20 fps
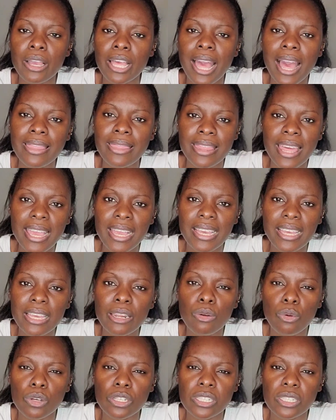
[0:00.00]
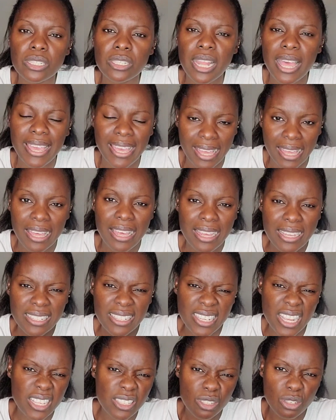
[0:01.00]
I think it was like
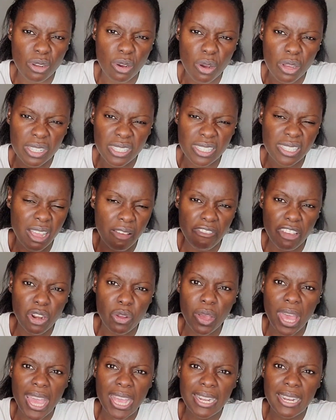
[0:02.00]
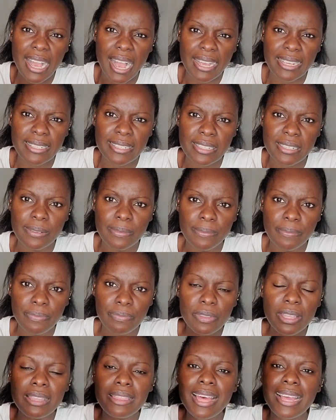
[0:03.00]
6 or 7 or 8 guys
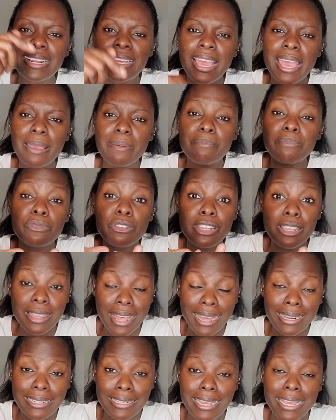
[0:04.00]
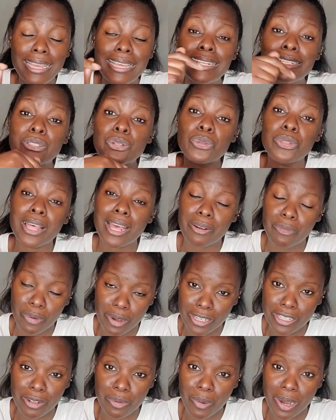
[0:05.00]
that came that day into that
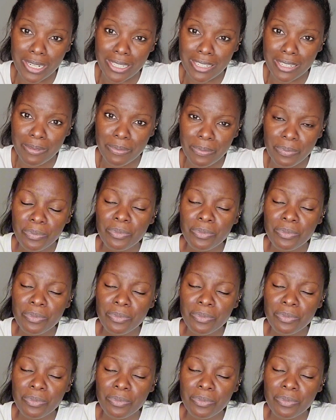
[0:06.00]
restaurant.